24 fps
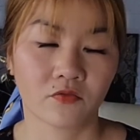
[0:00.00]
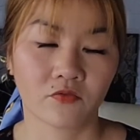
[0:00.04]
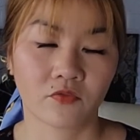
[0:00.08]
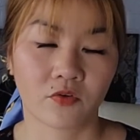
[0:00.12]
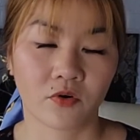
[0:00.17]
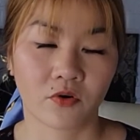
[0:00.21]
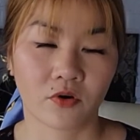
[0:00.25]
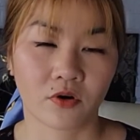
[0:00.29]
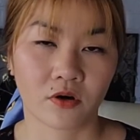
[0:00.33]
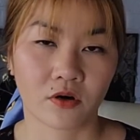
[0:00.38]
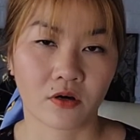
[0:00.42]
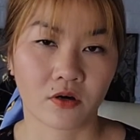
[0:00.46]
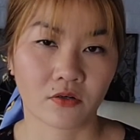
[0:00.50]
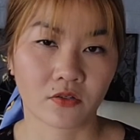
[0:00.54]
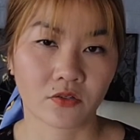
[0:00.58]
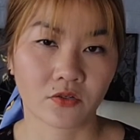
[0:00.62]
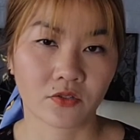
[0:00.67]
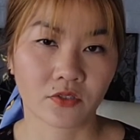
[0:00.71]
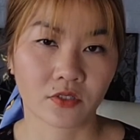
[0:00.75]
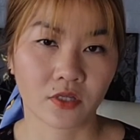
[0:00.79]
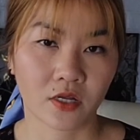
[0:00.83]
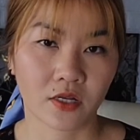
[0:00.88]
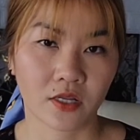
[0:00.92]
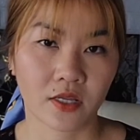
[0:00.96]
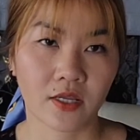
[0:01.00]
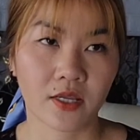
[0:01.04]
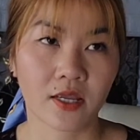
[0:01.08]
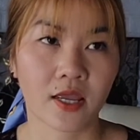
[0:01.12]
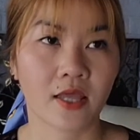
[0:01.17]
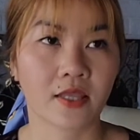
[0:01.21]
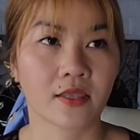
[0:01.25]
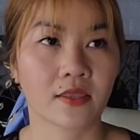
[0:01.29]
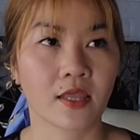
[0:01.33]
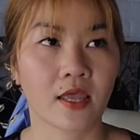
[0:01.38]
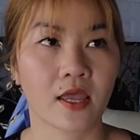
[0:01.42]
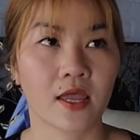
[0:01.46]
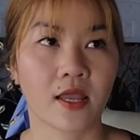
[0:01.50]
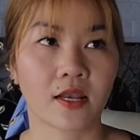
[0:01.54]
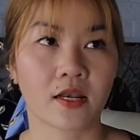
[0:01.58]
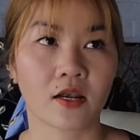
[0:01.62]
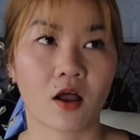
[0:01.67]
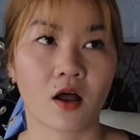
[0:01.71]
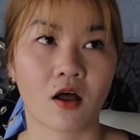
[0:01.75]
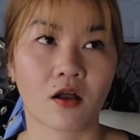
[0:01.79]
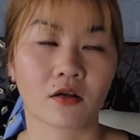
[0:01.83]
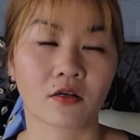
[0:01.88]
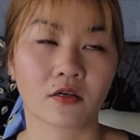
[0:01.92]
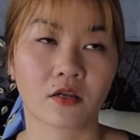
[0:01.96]
for to study. And then
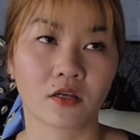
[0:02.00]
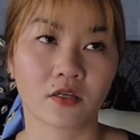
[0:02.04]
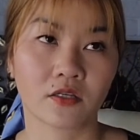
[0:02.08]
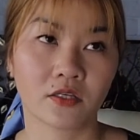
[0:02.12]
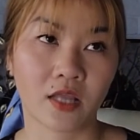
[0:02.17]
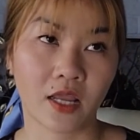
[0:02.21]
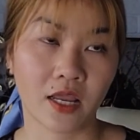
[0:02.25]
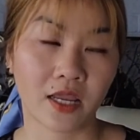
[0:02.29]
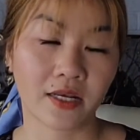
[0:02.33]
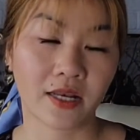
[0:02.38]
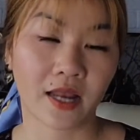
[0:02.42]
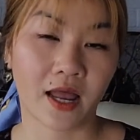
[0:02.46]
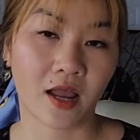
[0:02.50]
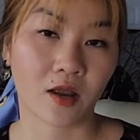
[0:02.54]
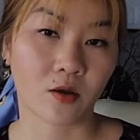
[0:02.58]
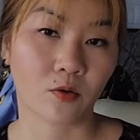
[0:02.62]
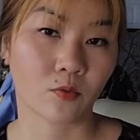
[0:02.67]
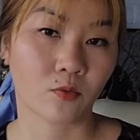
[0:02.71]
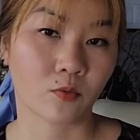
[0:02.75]
on the day that I